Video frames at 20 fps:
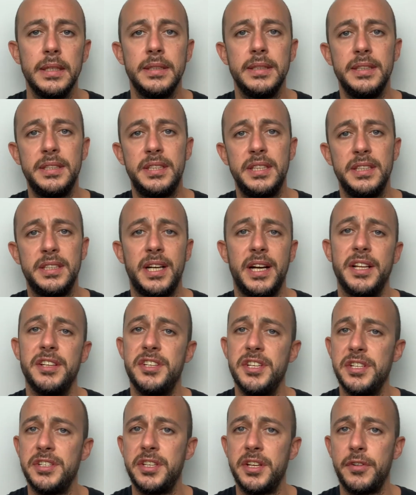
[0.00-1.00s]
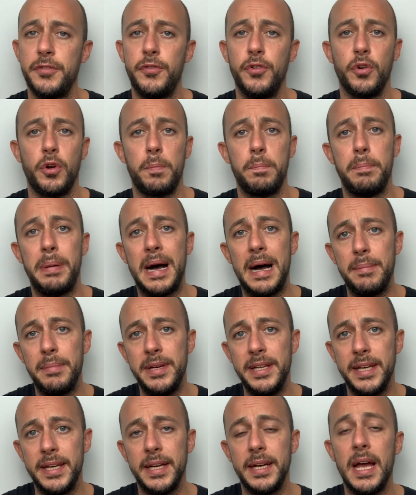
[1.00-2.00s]
This is a register for
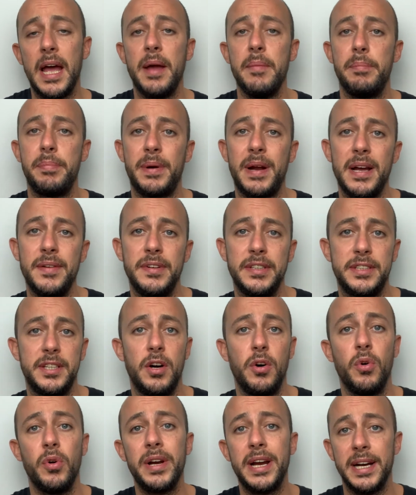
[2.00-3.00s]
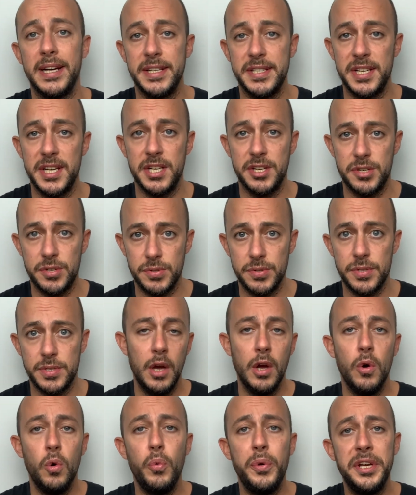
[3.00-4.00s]
public and private organizations
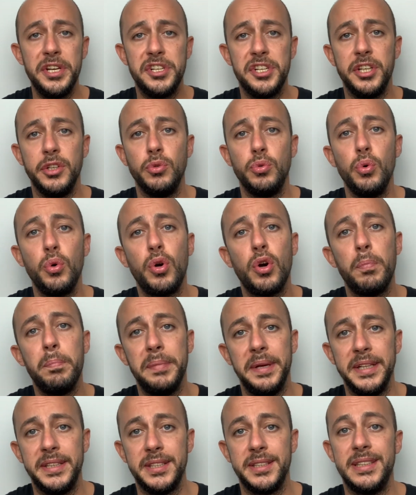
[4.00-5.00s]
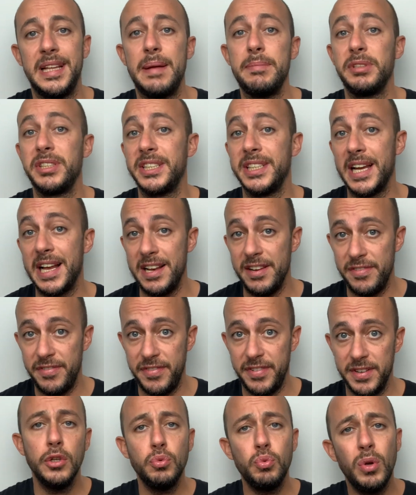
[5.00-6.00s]
wishing to commit themselves
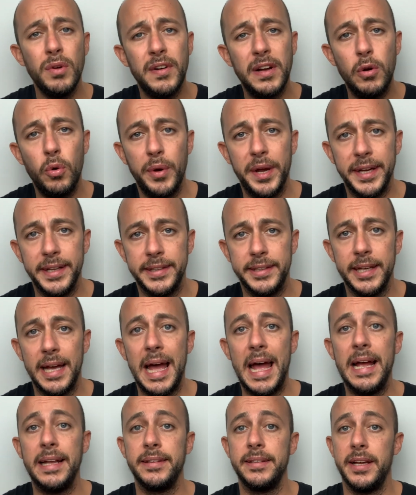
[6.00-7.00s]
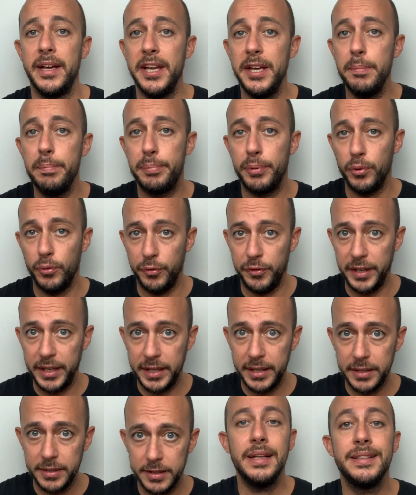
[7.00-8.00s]
to evaluate and improving
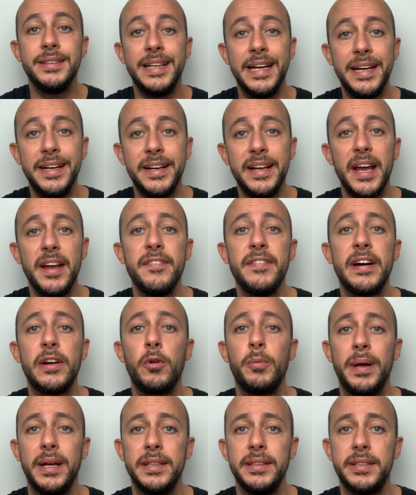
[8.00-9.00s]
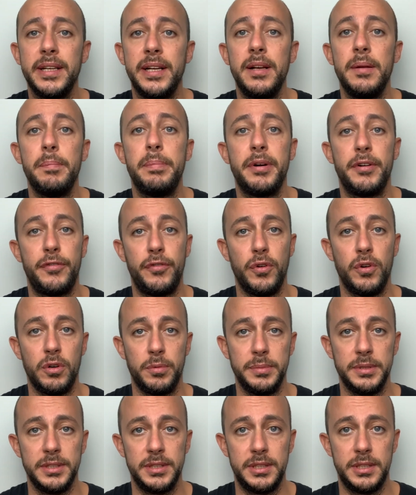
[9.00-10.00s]
their environmental
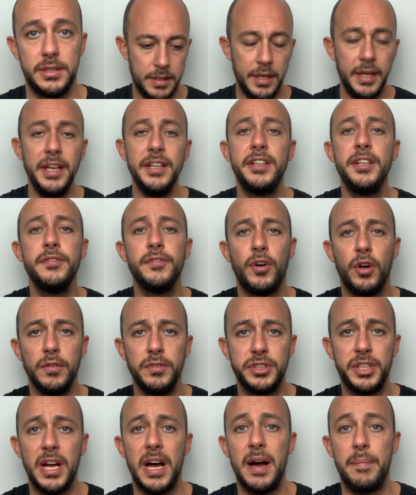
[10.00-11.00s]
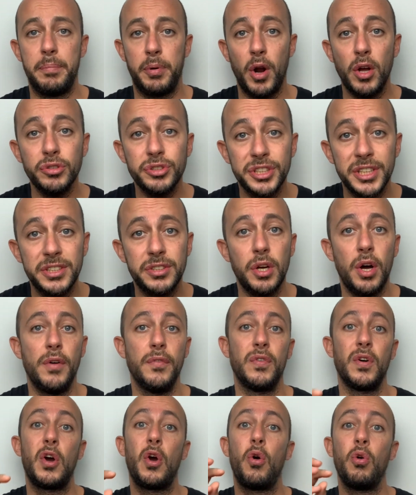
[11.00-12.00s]
performance. It involves a process of
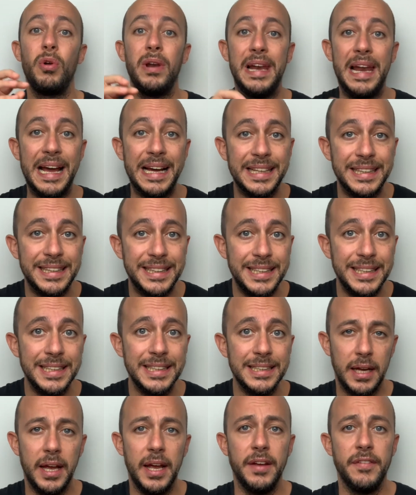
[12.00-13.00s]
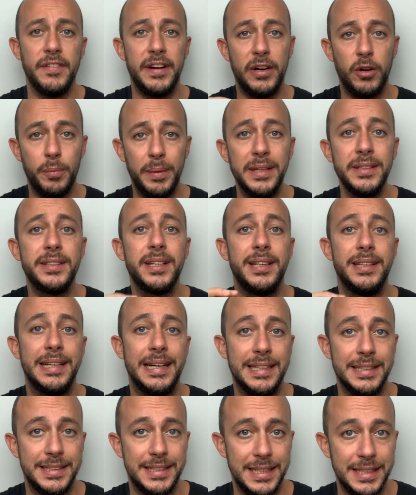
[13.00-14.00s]
collecting environmental
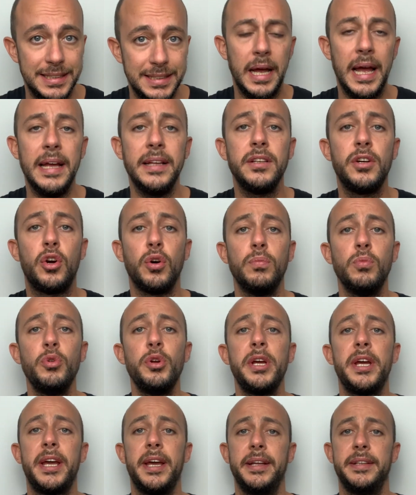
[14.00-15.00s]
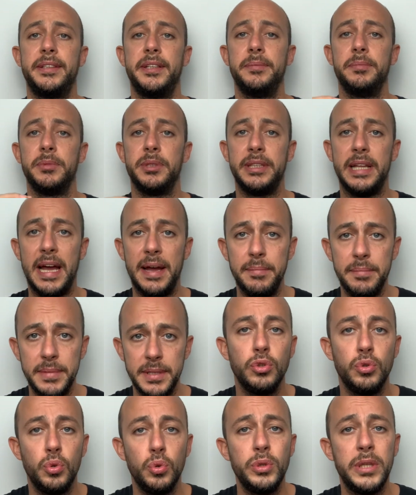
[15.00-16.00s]
data and communicating them
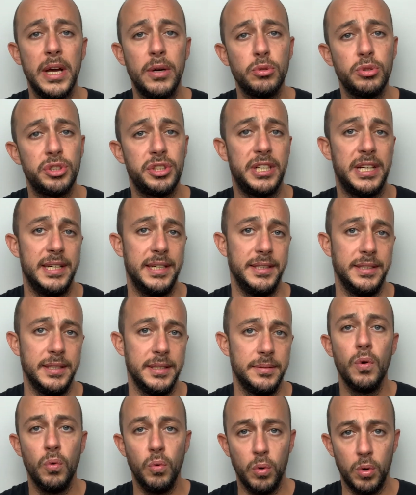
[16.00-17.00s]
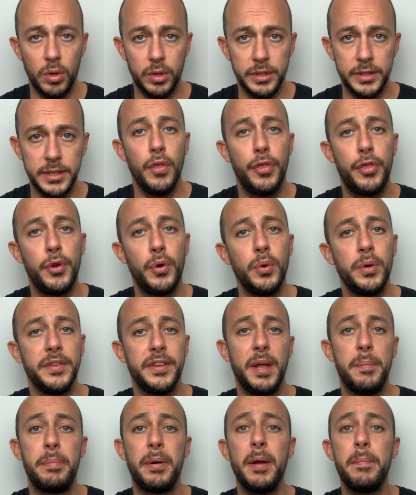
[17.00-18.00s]
to the outside world through the
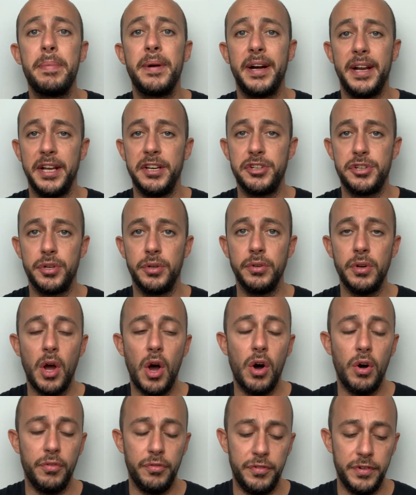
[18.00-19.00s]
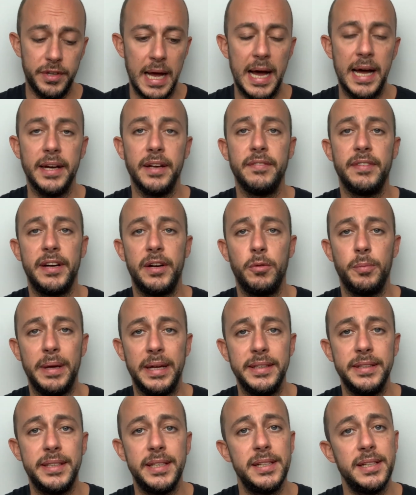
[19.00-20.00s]
preparation of an
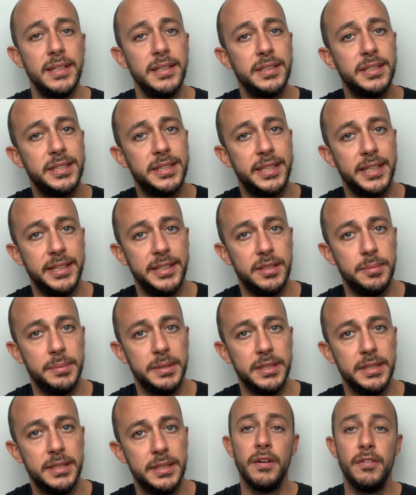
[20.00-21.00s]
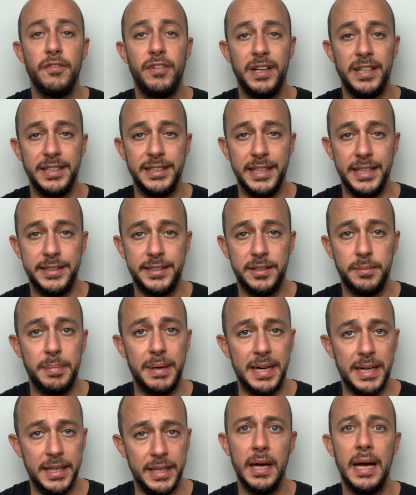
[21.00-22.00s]
environmental statement validated
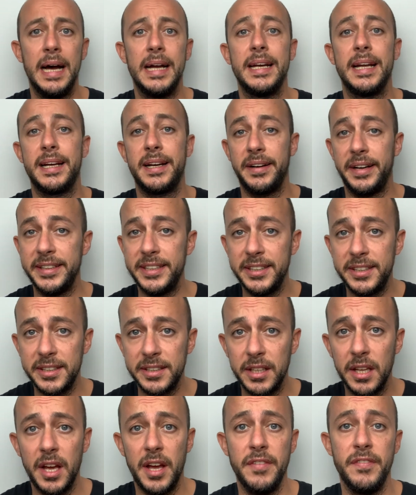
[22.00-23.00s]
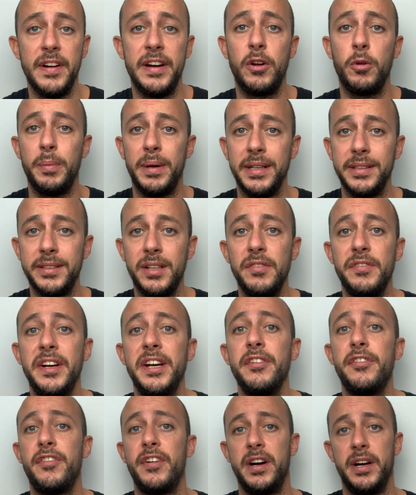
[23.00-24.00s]
by an accredited environmental
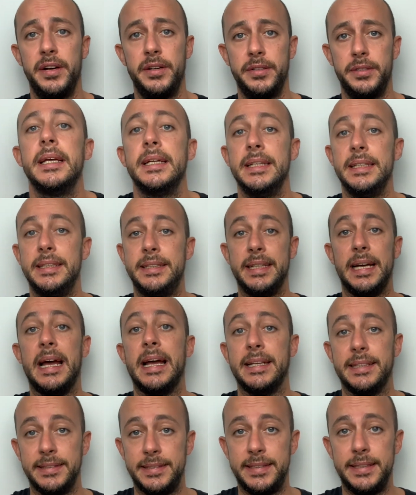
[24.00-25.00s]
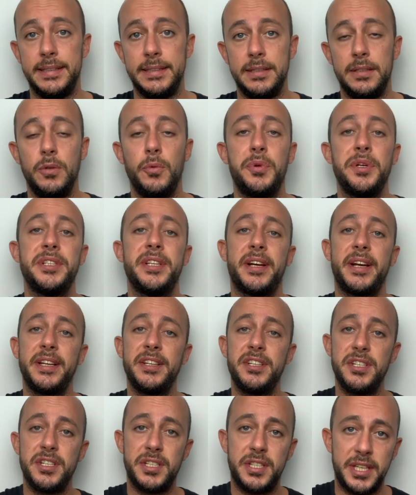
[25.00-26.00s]
verifier. It ends with the
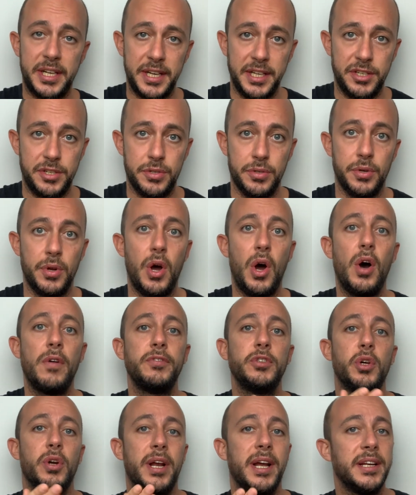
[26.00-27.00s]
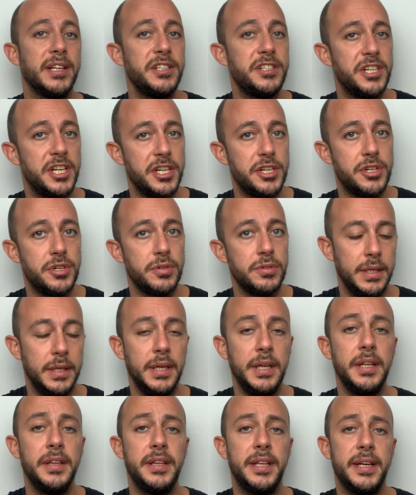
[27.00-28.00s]
registration of the organization
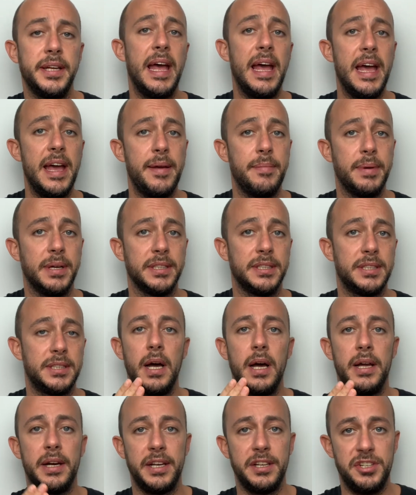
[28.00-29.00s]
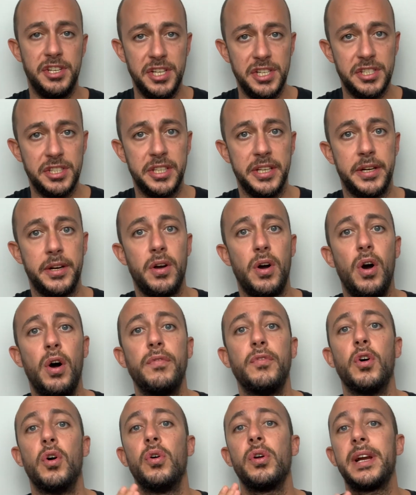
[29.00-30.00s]
in the E M A S register of
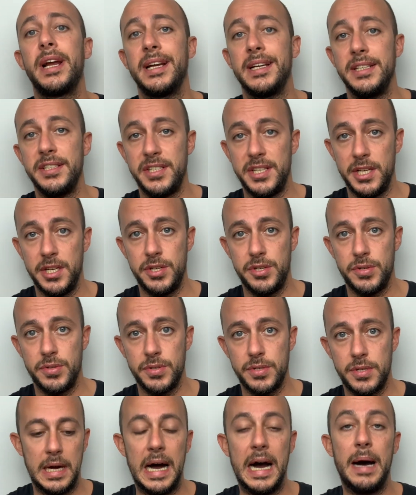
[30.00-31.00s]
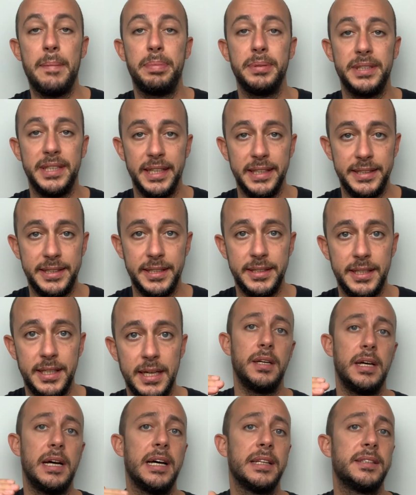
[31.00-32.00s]
organizations updated
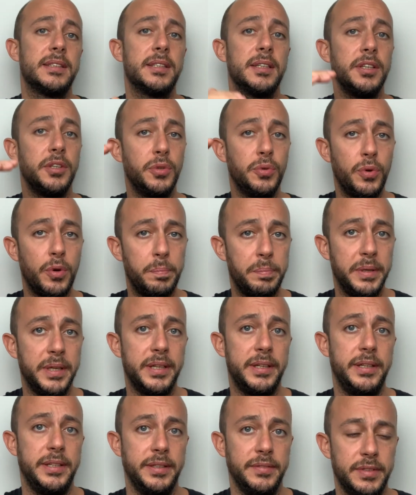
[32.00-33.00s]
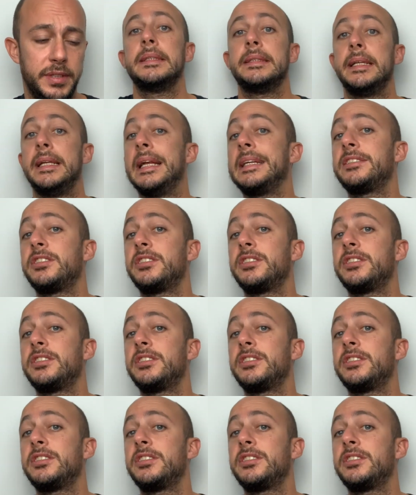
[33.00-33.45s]
at European level. The last